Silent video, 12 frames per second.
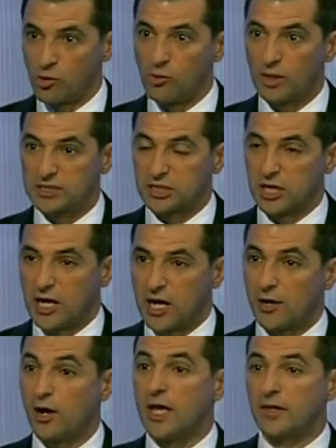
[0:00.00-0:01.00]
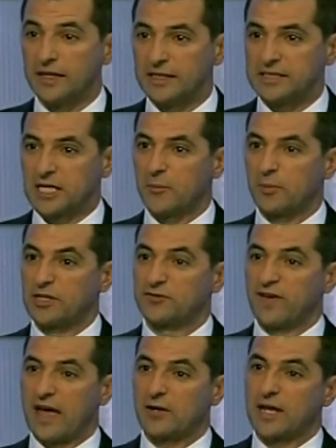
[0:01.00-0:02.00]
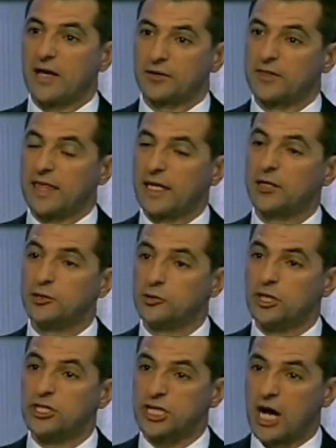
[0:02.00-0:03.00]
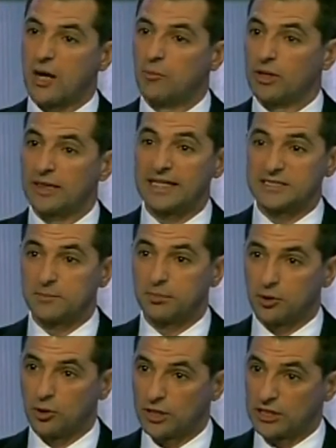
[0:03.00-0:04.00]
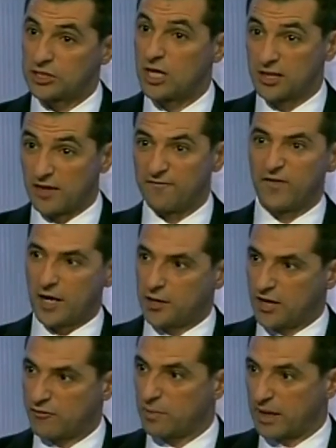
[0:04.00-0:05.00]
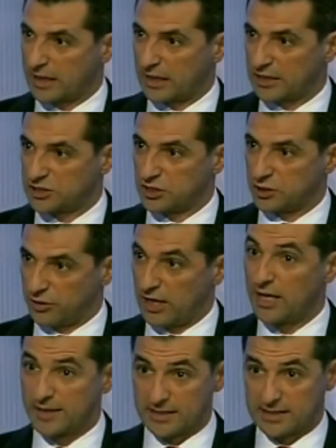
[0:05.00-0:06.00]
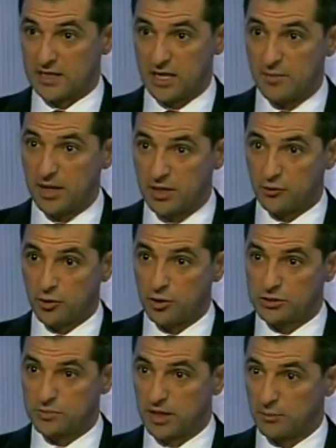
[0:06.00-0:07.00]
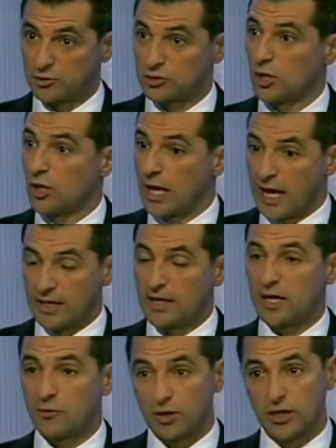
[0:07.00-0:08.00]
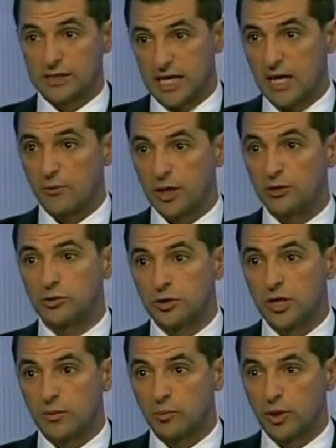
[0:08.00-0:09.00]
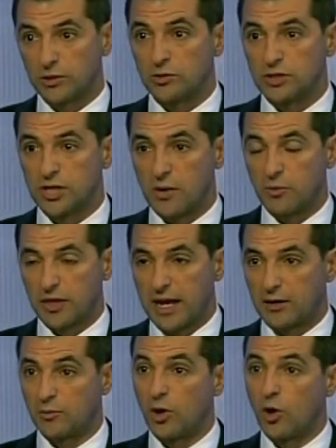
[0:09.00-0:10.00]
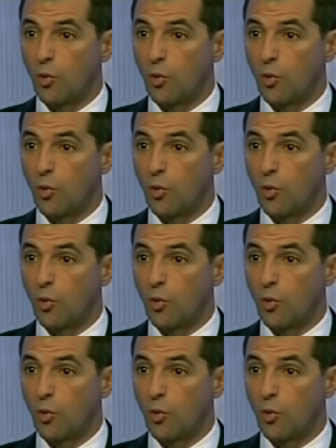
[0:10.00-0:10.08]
No one wants to hire. These companies found out that they can do the job with less employees. They fired everybody last year, right? That's how they made their earnings numbers. And then they realized, hey, we can do the job without them.